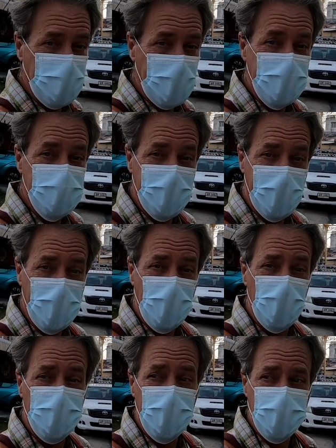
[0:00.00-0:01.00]
the place that I
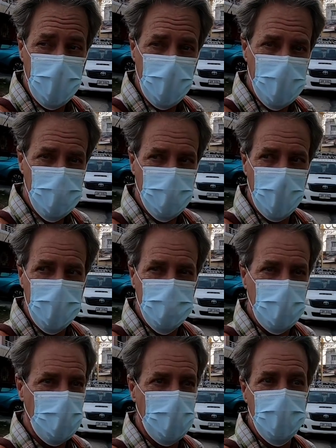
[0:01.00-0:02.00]
know about that rents a
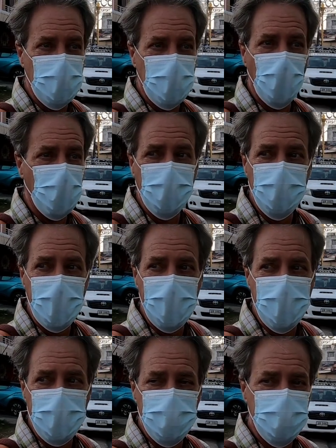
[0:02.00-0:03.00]
bicycle isn't open
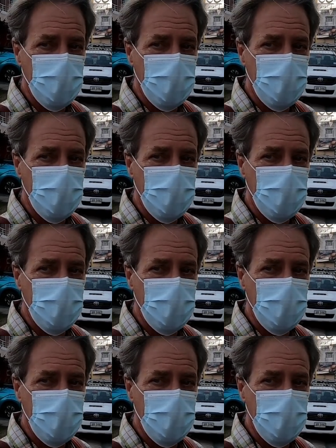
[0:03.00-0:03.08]
yet,